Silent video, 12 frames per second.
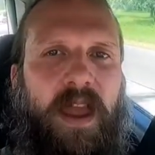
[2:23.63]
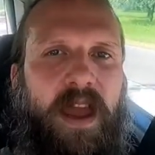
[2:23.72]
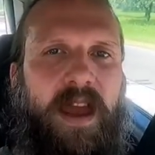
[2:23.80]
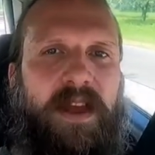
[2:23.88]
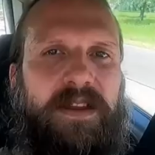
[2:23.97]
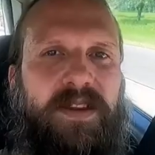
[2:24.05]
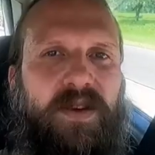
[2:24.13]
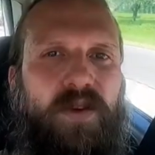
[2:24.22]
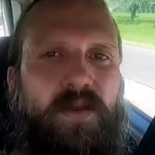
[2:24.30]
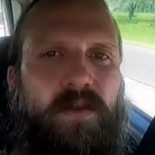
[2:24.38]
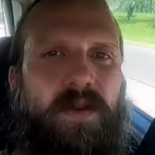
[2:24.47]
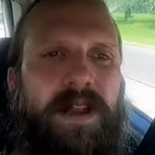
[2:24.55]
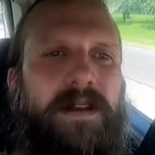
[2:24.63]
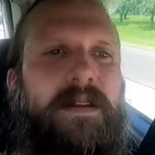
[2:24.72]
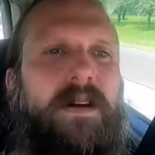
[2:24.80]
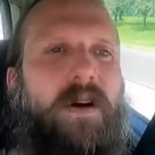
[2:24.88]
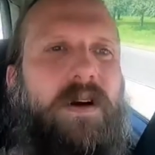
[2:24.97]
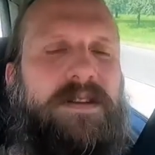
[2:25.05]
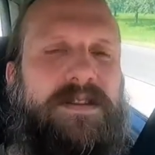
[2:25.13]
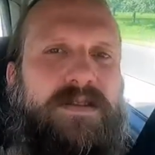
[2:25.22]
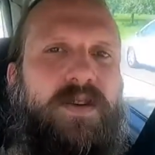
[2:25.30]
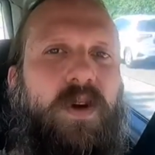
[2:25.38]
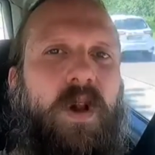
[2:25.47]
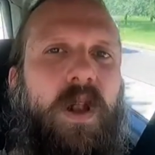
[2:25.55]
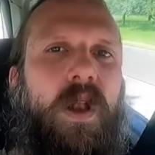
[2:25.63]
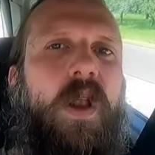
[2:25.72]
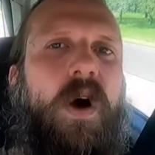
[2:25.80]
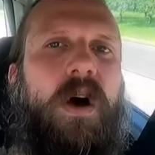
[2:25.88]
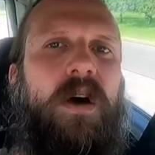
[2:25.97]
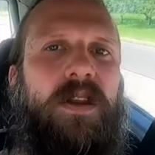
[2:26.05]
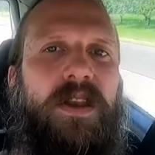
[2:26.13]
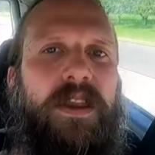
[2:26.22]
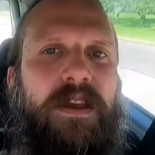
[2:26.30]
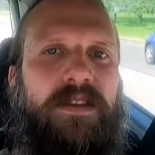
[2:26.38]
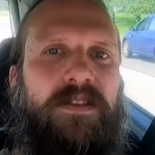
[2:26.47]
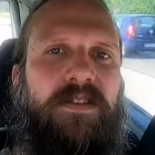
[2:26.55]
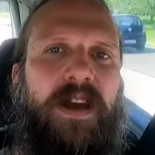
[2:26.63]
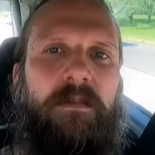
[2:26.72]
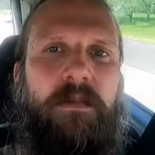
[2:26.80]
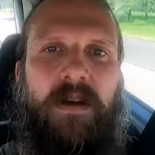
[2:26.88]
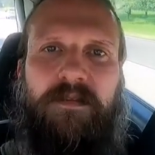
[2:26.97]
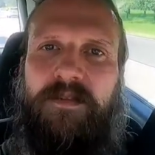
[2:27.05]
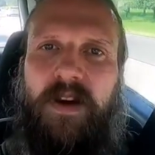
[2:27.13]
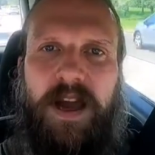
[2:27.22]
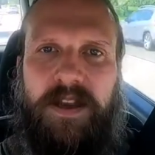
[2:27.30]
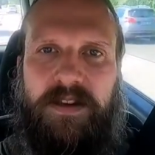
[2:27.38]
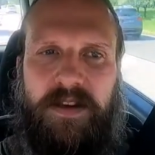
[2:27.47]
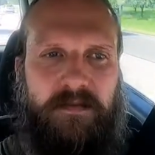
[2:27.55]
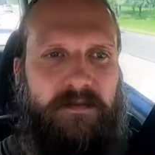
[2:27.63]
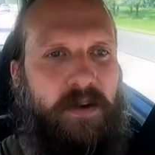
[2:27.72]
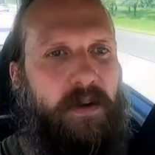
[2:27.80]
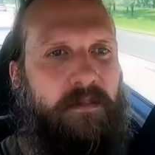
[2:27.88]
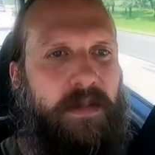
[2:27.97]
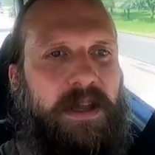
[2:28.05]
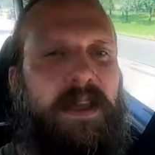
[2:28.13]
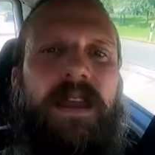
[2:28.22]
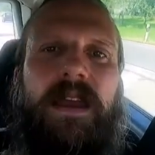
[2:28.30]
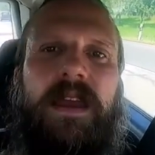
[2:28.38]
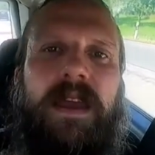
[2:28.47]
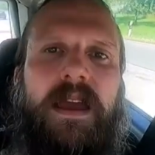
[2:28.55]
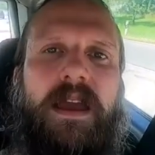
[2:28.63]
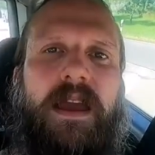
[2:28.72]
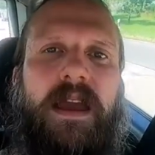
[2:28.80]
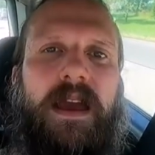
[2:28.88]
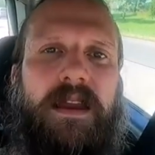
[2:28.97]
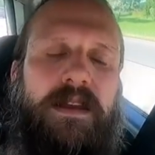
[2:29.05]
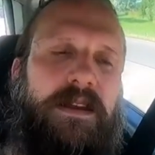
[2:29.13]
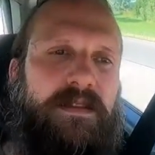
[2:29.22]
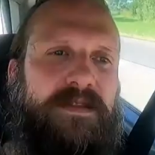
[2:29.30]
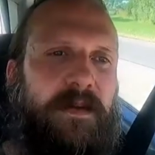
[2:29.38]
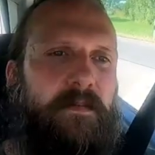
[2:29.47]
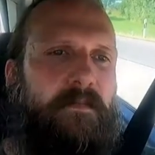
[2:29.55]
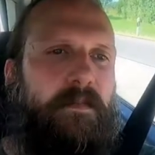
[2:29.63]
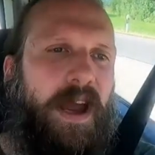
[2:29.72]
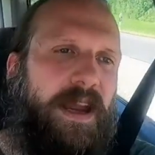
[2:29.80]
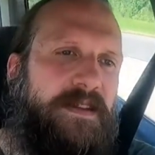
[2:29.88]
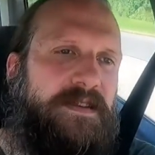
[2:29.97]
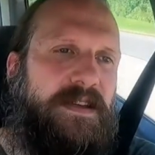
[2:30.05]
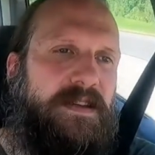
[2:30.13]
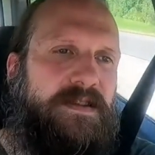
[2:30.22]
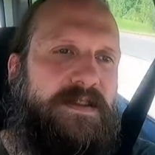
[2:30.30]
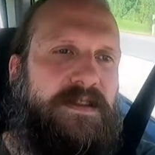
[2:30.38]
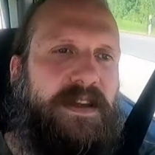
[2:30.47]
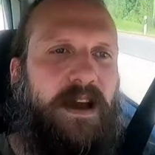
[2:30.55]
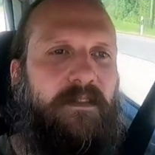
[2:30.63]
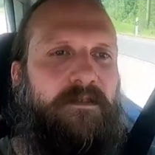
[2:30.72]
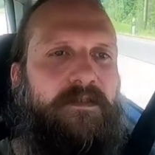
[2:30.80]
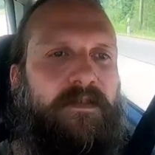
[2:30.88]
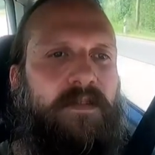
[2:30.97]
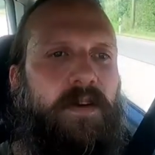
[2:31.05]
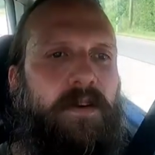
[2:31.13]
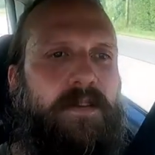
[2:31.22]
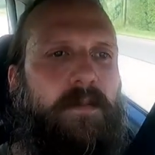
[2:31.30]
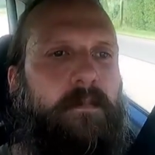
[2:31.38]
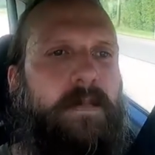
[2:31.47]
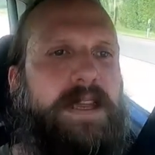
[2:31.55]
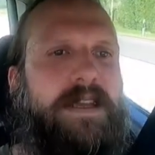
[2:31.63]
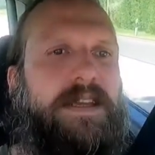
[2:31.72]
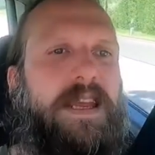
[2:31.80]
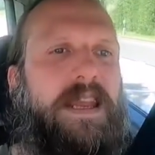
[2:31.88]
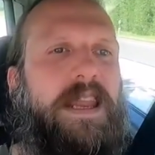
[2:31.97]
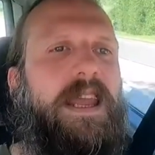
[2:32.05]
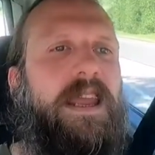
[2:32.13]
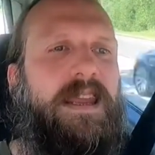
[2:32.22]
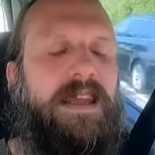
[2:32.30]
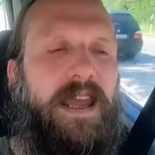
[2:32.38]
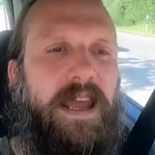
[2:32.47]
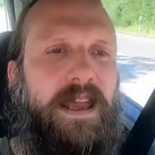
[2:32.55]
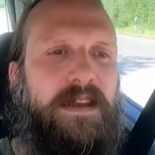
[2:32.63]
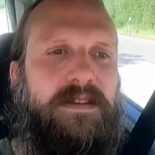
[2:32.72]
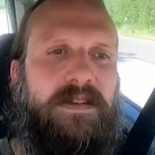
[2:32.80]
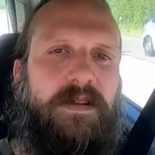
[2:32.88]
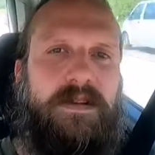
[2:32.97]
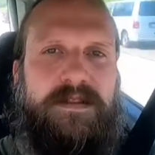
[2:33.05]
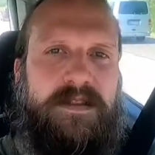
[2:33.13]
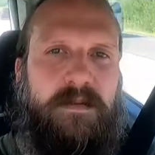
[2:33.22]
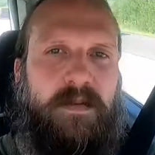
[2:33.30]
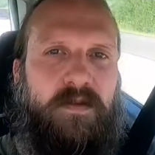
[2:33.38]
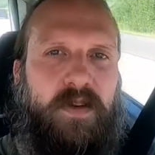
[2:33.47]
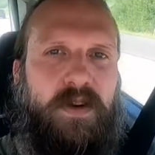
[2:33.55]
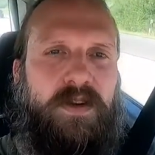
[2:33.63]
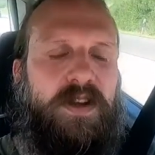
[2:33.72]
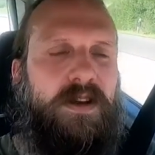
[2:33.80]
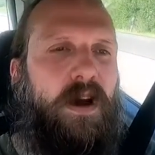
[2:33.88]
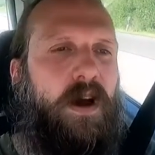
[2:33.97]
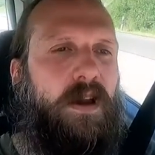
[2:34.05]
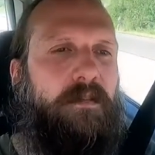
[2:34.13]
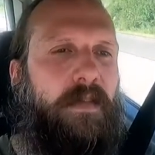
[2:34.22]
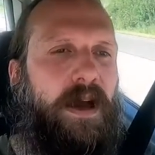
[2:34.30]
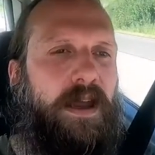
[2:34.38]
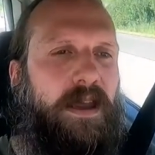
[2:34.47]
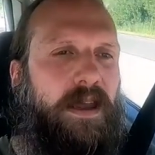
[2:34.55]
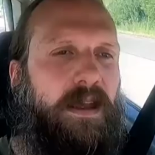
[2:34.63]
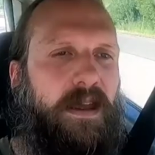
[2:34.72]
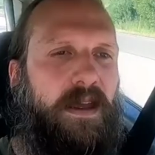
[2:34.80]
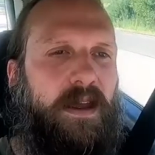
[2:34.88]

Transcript: Yeah, you will also learn some fighting from me, at least the basic stuff for the beginning, and you'll see me working on my